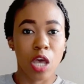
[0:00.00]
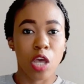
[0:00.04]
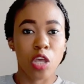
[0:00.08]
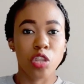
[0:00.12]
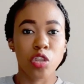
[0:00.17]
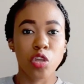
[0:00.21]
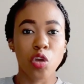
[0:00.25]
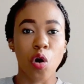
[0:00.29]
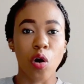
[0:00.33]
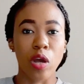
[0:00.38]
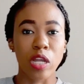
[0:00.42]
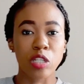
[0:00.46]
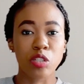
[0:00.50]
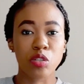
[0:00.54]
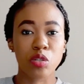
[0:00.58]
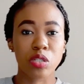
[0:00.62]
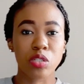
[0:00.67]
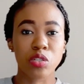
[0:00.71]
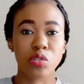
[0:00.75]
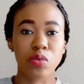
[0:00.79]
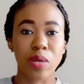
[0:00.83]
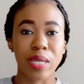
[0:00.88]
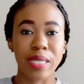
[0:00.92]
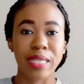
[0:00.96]
your
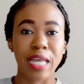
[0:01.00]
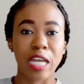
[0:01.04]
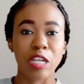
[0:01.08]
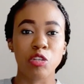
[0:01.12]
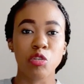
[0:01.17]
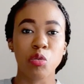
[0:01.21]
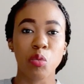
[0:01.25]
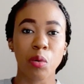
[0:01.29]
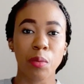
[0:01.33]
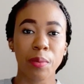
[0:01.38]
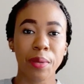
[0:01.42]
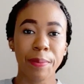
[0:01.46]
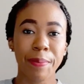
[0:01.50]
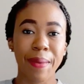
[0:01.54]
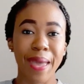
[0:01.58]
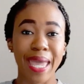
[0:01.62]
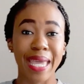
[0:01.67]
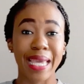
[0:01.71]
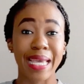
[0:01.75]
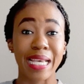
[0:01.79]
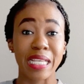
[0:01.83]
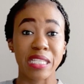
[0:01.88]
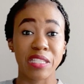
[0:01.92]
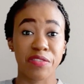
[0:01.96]
interest rate that you will be
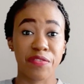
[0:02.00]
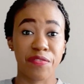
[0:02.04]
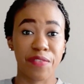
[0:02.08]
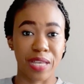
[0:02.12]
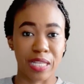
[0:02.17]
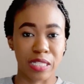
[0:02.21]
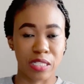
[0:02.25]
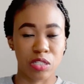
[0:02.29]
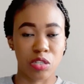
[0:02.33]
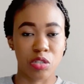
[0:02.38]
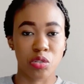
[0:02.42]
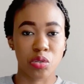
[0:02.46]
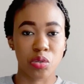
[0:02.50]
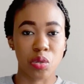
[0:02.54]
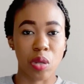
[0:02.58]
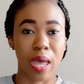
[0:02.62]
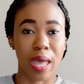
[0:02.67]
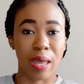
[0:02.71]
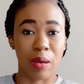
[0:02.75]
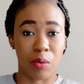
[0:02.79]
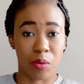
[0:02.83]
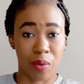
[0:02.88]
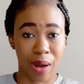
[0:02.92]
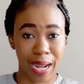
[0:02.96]
paying is fixed,
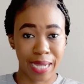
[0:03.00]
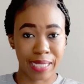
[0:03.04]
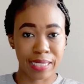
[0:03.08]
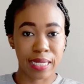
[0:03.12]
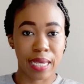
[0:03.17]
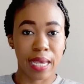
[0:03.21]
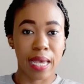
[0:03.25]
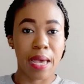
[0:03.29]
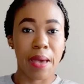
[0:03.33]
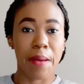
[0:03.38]
right?